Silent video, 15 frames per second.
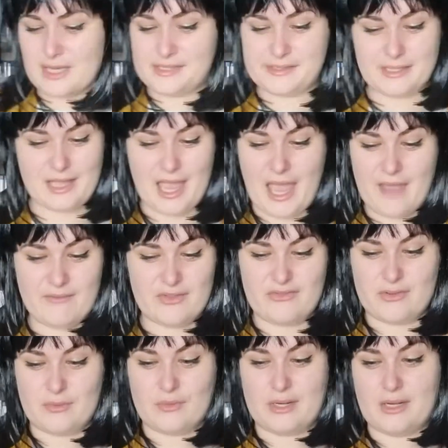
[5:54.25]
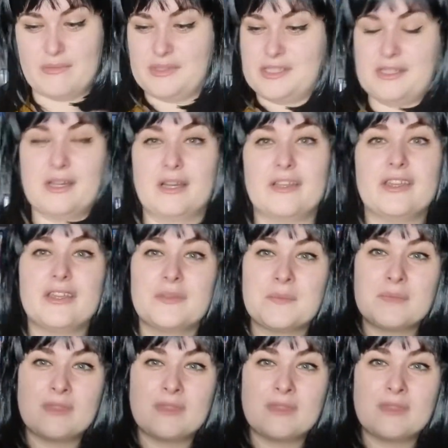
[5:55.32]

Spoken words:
I still have it from when I was young